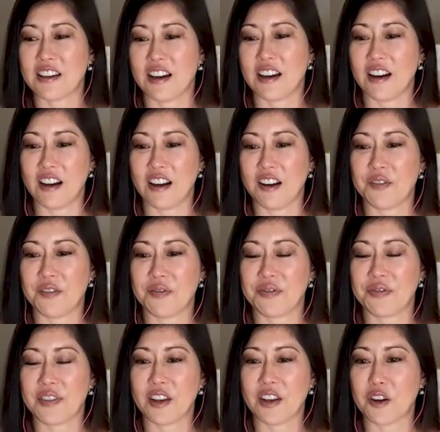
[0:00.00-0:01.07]

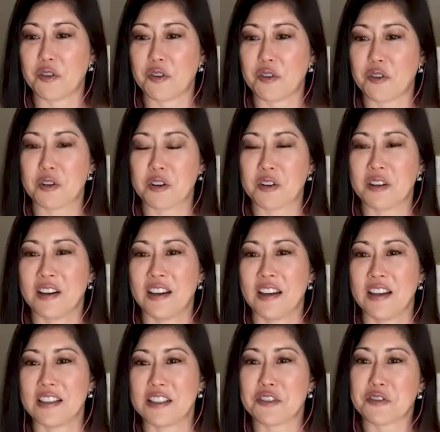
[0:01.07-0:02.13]
we were
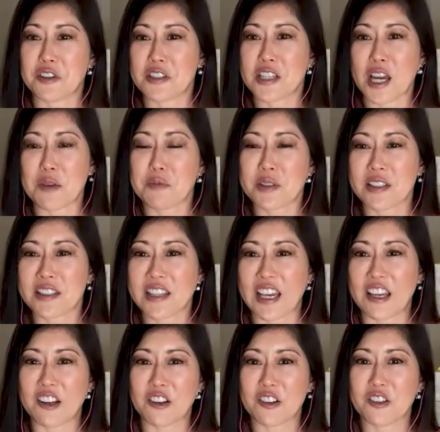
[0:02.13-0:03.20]
different types of
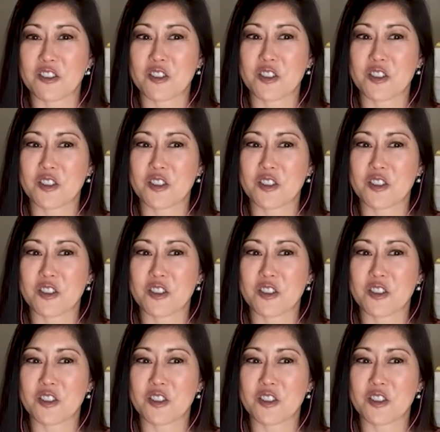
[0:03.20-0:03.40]
skaters.